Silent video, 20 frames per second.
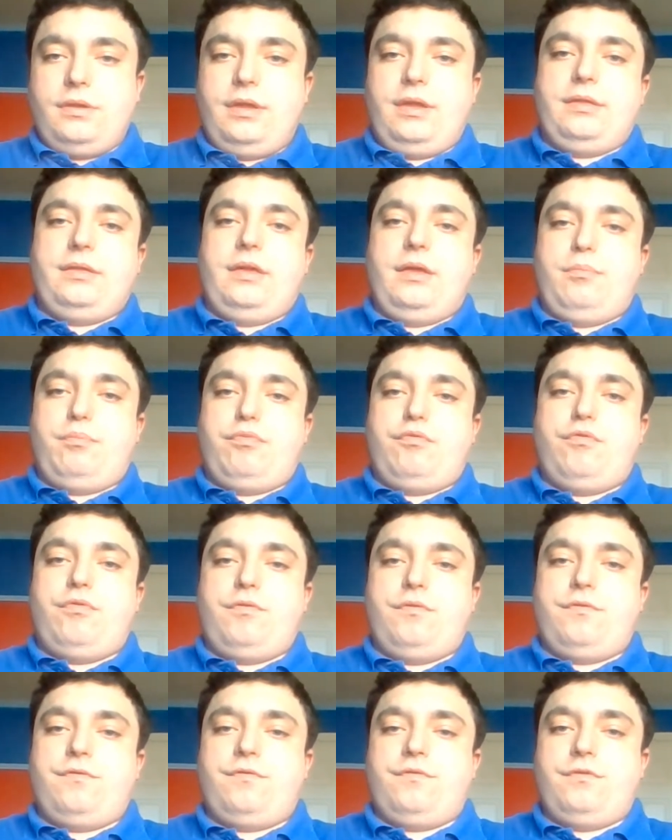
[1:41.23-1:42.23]
and they
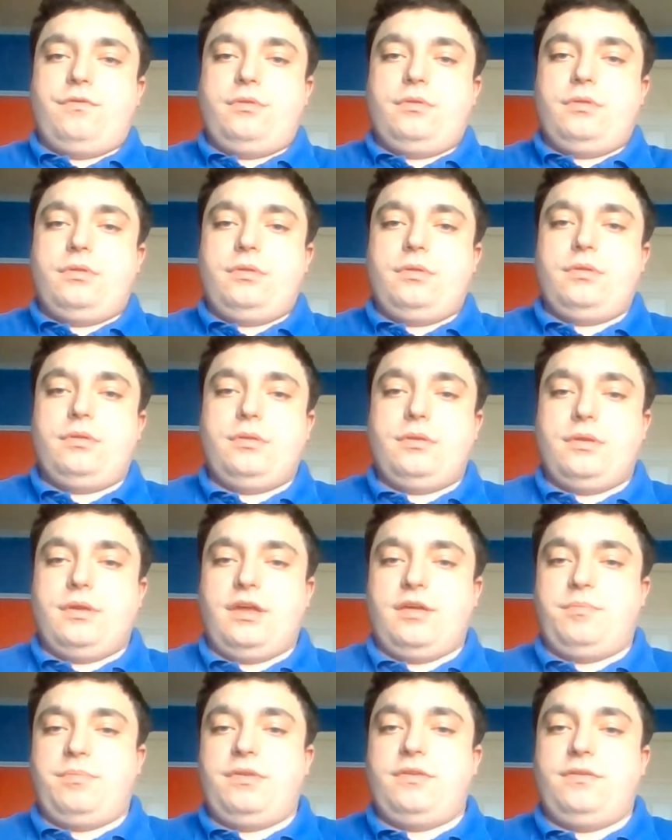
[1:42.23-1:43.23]
both
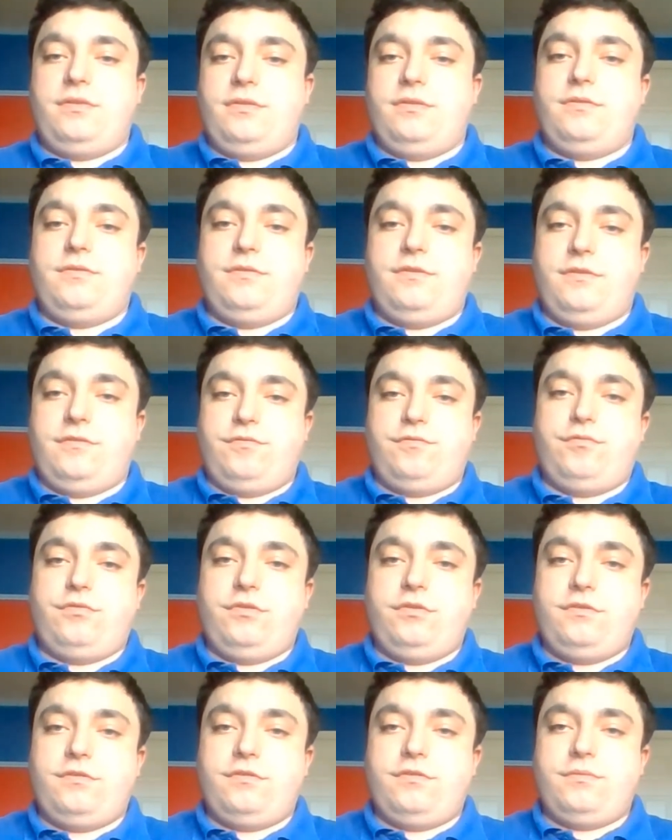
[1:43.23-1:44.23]
happen
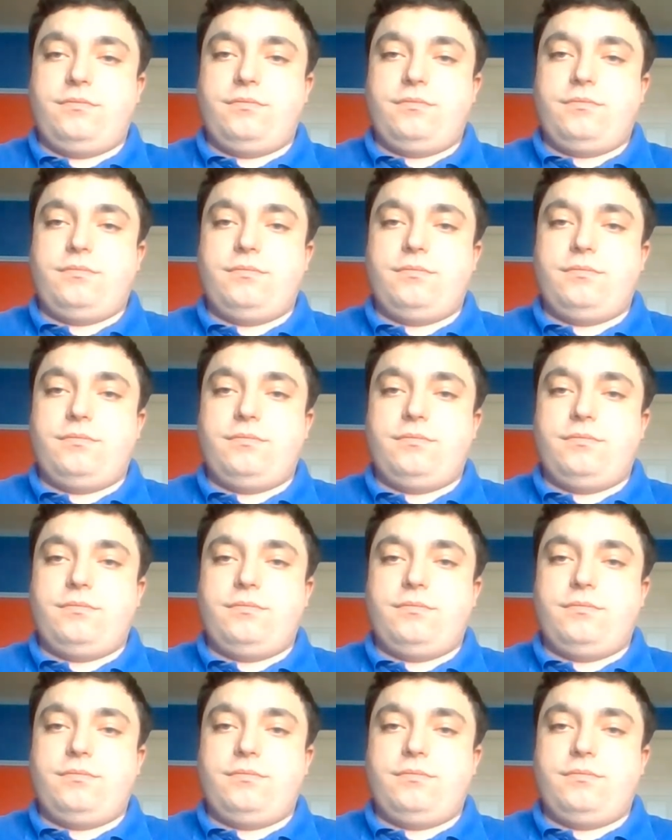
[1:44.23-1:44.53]
different.